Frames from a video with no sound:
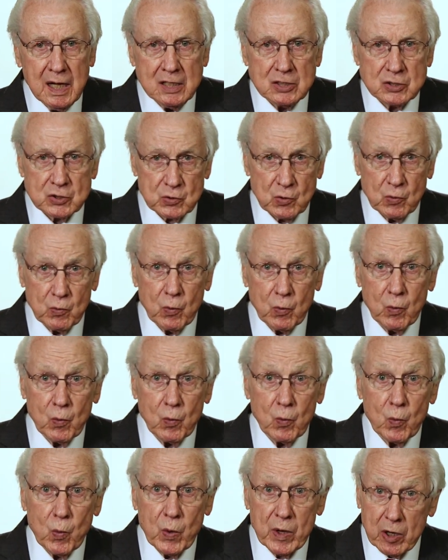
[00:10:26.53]
So
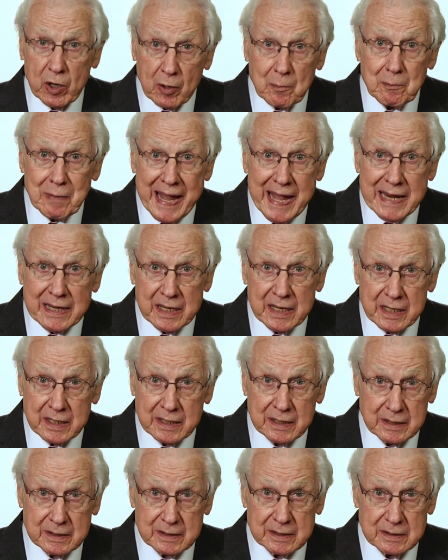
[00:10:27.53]
we are abandoning
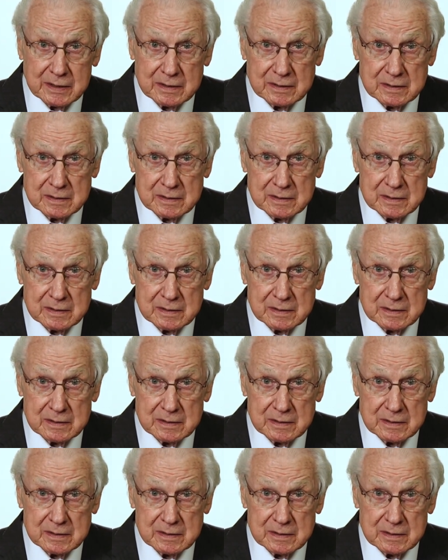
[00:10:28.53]
it,